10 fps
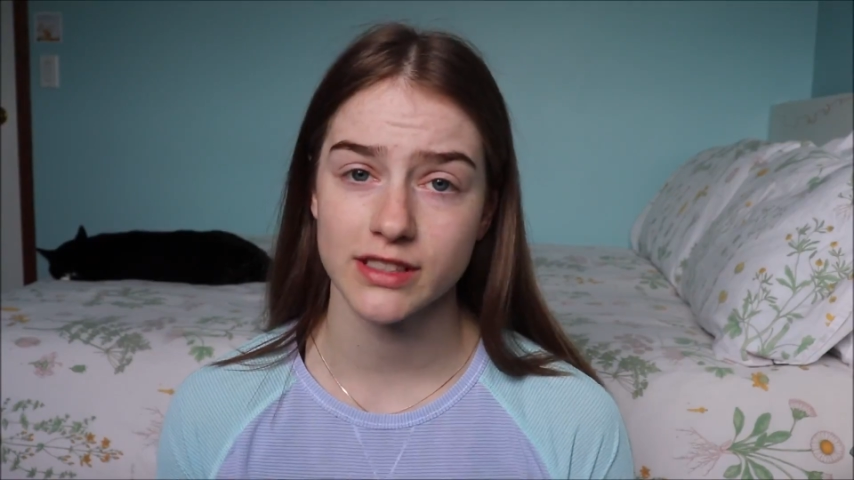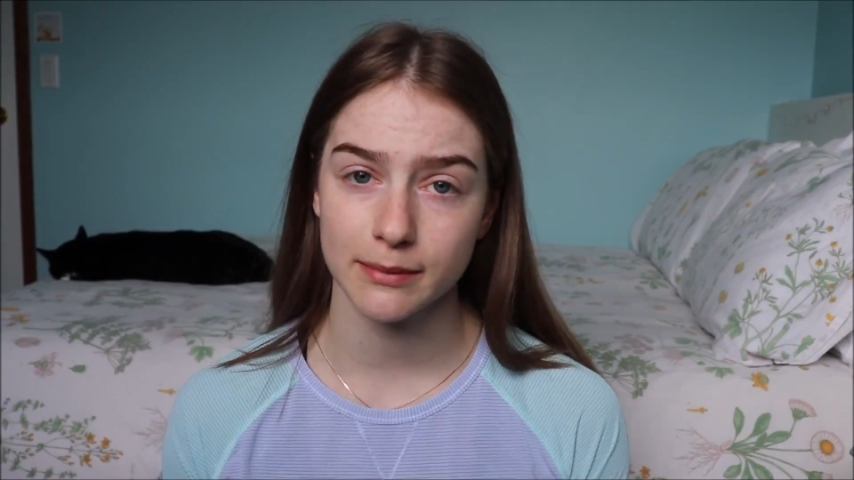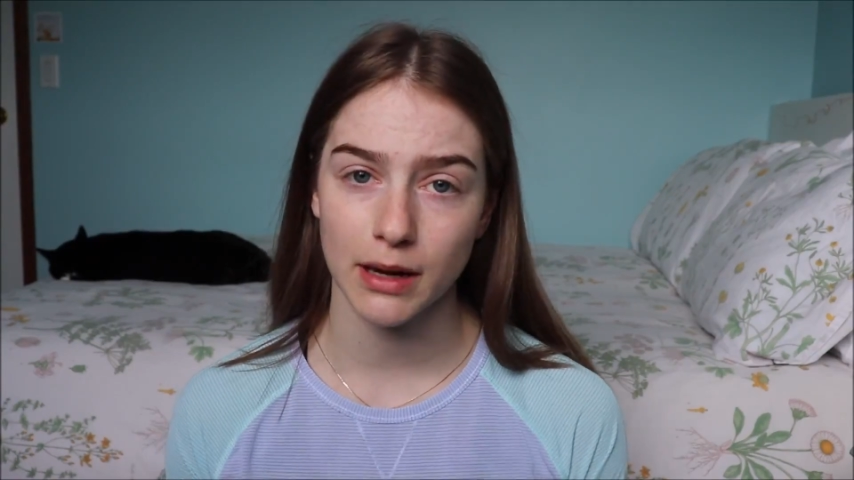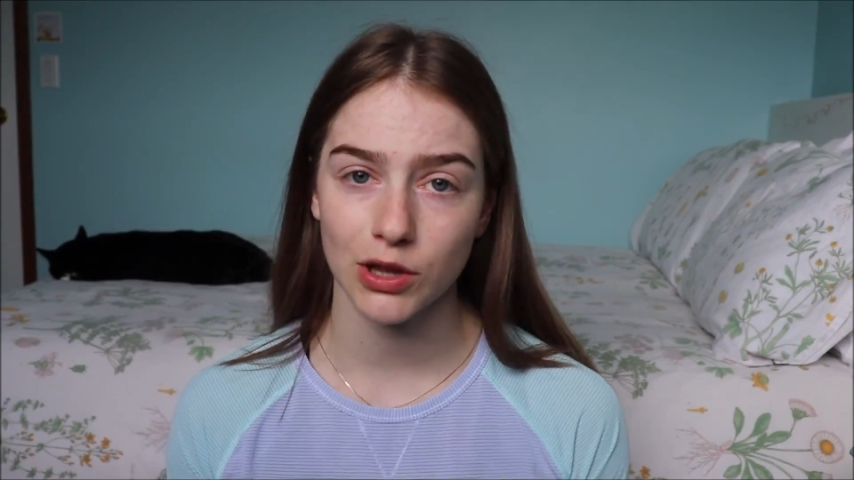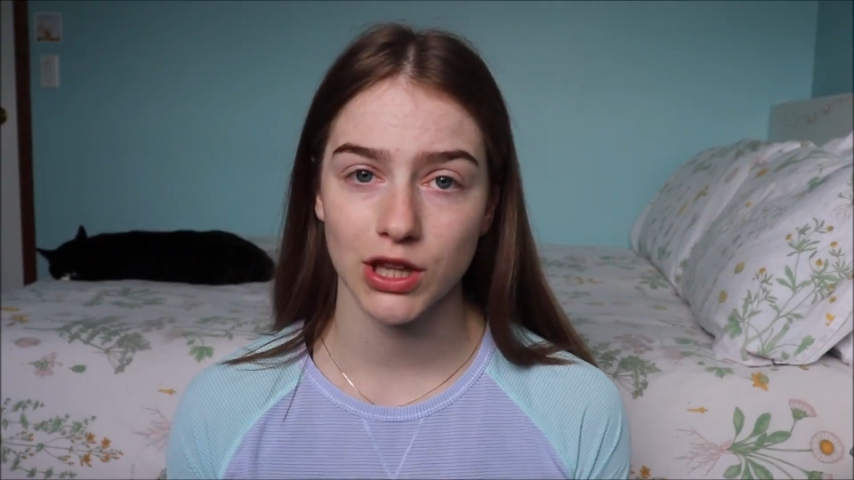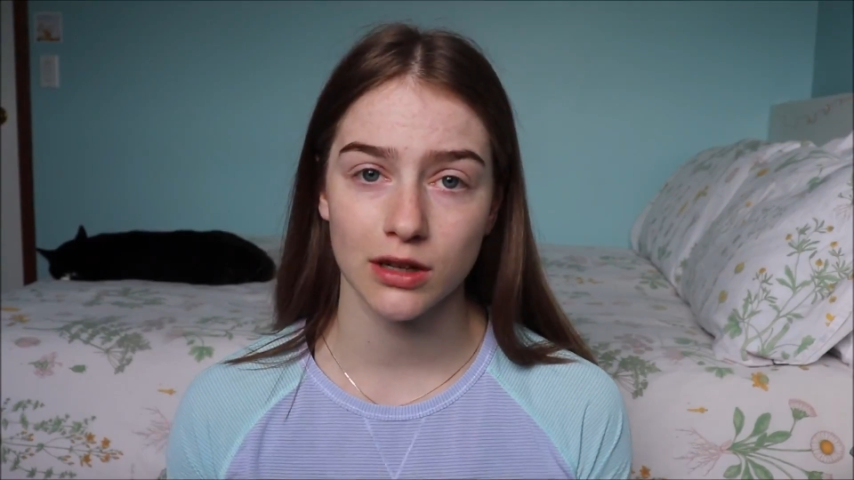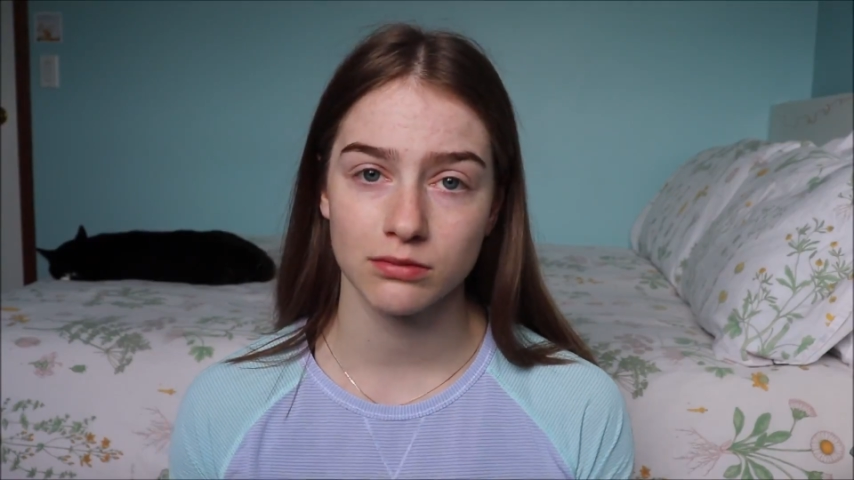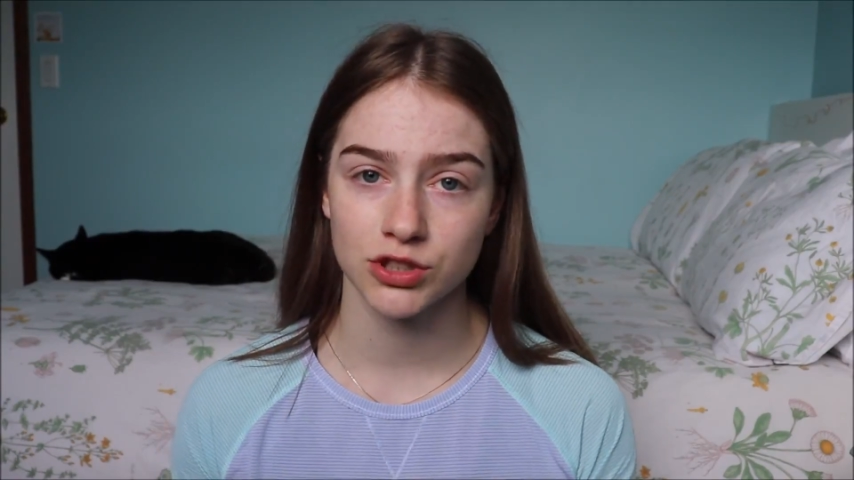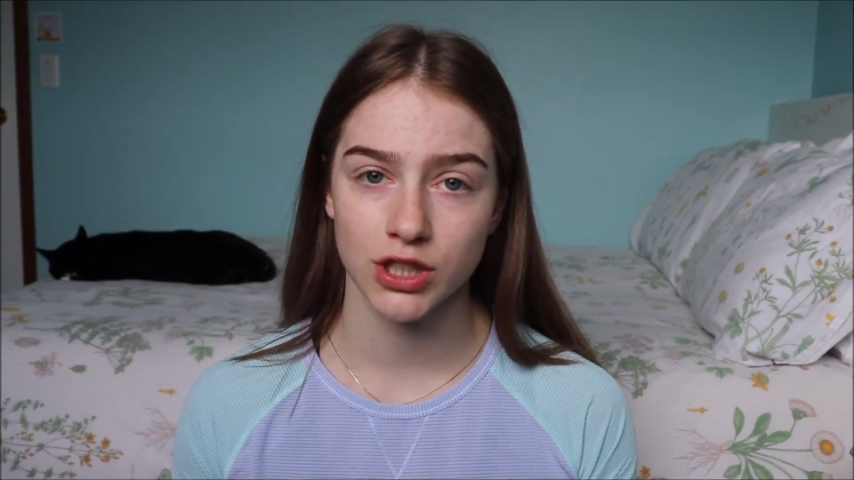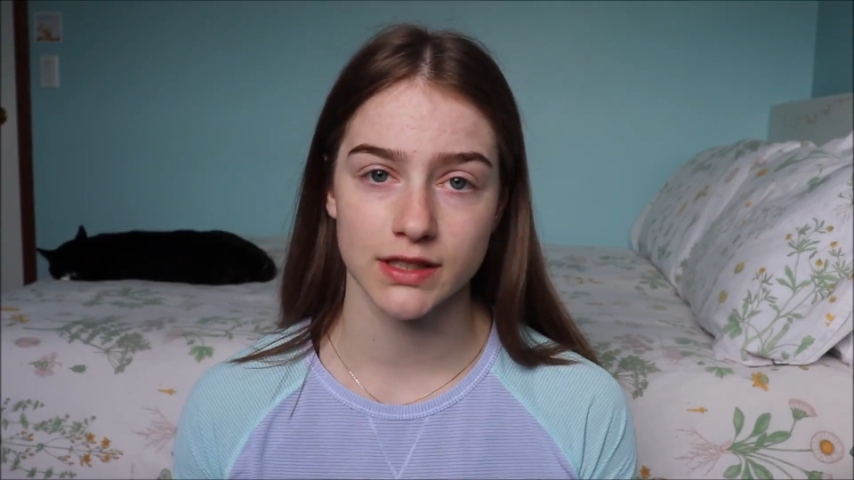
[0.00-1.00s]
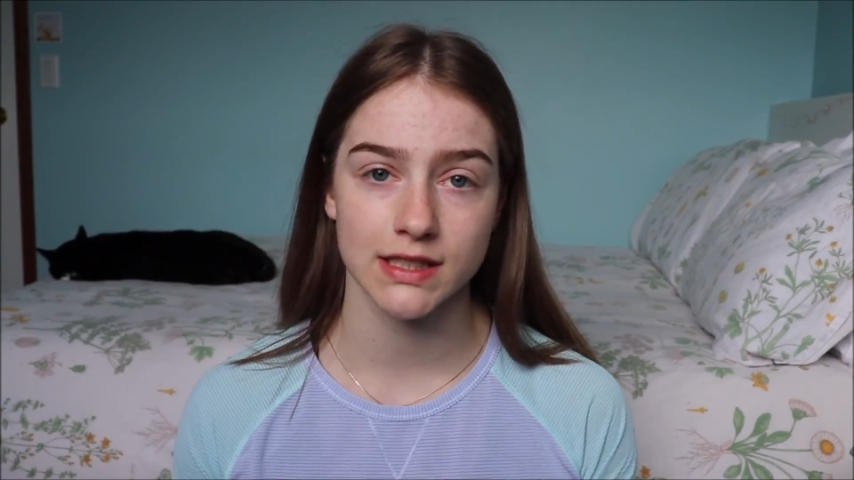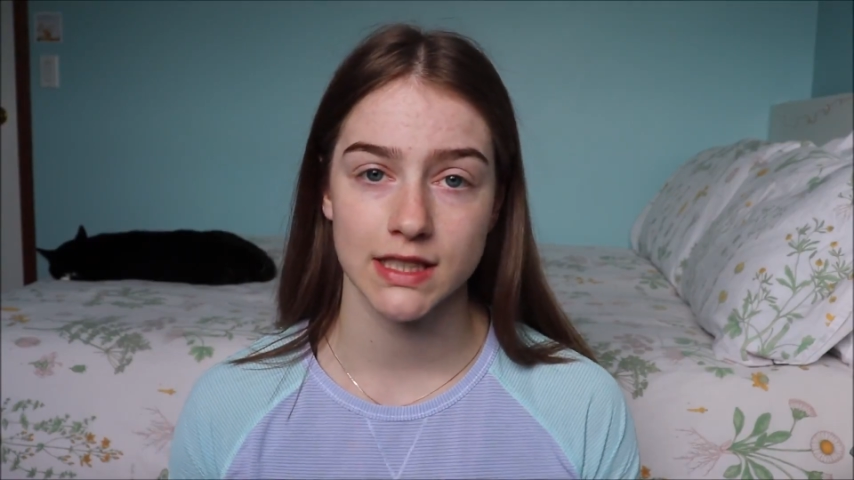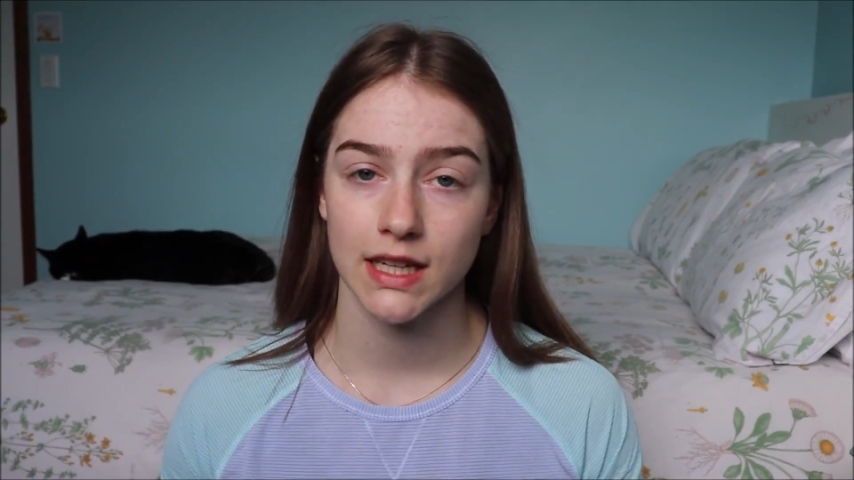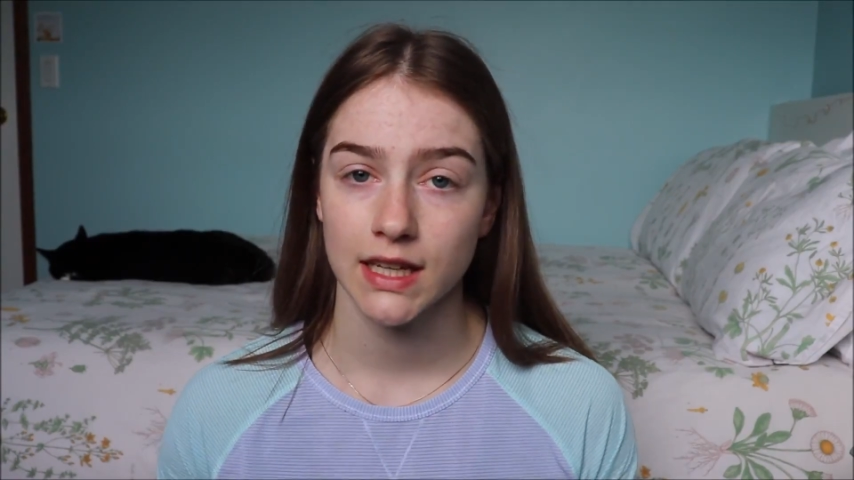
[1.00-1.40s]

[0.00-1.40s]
about them, just